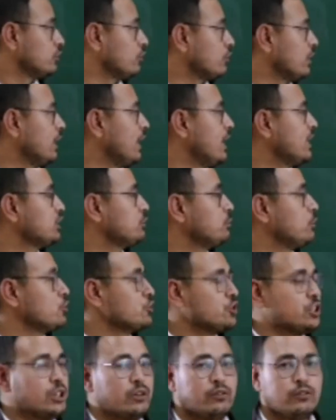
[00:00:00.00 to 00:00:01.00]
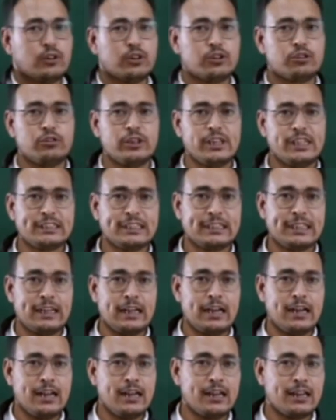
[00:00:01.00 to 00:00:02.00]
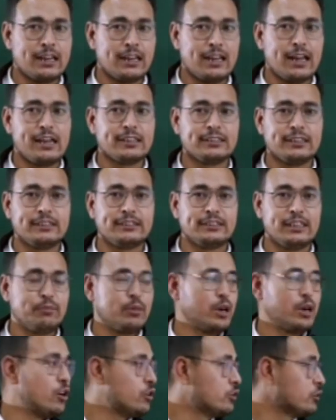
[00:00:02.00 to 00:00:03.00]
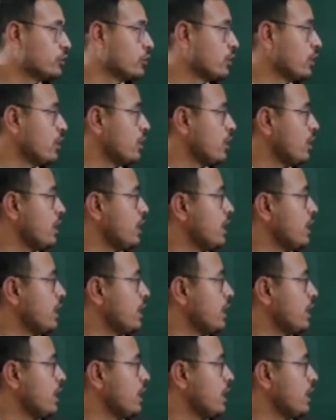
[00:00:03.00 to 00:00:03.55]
So the last portion for today's class is about